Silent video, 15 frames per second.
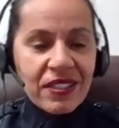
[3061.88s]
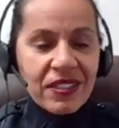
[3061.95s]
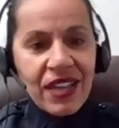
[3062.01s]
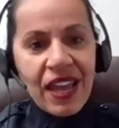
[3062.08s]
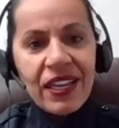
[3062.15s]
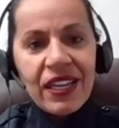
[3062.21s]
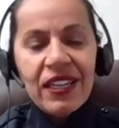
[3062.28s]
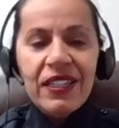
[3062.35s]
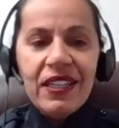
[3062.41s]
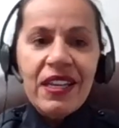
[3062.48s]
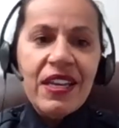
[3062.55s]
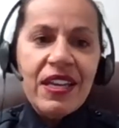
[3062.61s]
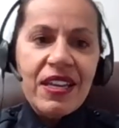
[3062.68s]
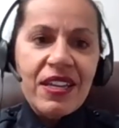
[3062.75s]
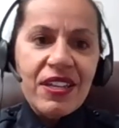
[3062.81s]
and taking
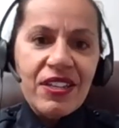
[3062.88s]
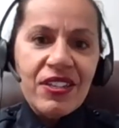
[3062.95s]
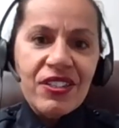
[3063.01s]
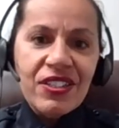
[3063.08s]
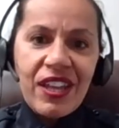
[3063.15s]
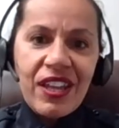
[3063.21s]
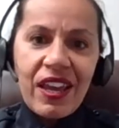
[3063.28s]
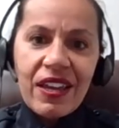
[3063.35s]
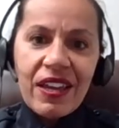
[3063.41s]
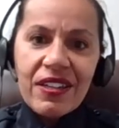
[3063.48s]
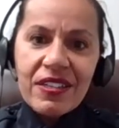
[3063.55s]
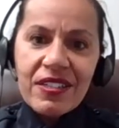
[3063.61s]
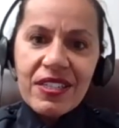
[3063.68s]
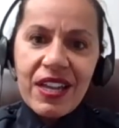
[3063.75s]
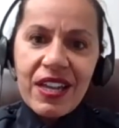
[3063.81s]
knees
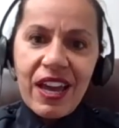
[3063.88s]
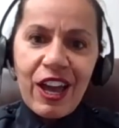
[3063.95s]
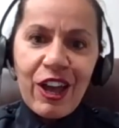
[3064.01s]
and,